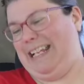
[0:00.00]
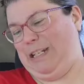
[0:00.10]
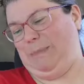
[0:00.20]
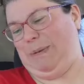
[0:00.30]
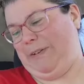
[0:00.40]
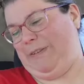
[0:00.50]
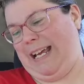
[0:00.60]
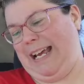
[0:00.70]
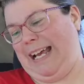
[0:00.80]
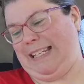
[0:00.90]
it's your
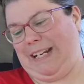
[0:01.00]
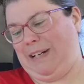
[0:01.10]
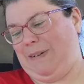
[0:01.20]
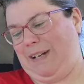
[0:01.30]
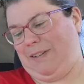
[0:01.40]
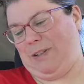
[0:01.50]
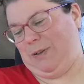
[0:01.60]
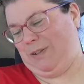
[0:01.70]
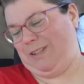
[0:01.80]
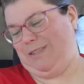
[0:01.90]
birthday. Has anyone ever
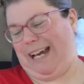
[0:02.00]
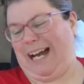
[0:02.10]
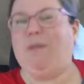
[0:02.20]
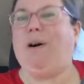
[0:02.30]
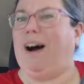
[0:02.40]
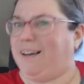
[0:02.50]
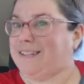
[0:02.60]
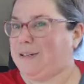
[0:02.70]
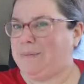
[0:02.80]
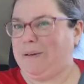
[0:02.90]
told you how
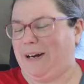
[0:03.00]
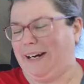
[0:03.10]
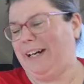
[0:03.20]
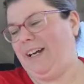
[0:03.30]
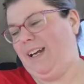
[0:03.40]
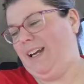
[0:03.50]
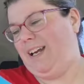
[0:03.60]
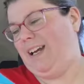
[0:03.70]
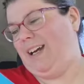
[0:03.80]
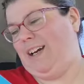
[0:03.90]
awesome you are?
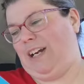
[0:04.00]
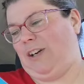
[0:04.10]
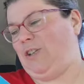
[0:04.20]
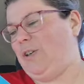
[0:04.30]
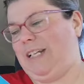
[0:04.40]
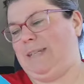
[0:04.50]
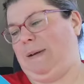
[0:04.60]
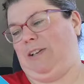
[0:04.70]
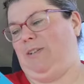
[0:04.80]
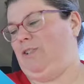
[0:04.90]
You're truly
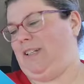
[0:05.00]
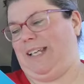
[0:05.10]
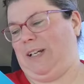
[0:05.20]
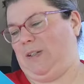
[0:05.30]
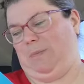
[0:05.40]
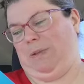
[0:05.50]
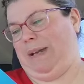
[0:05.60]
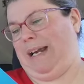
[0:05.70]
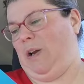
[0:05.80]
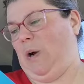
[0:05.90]
special, just like
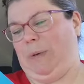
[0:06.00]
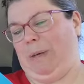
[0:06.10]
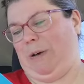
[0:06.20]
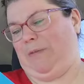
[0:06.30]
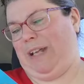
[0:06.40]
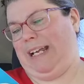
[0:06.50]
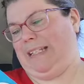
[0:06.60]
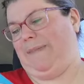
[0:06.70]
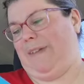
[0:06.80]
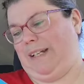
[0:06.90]
Superman. Hope your birthday
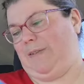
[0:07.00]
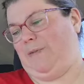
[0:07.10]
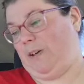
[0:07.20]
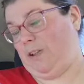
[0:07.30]
is fit for a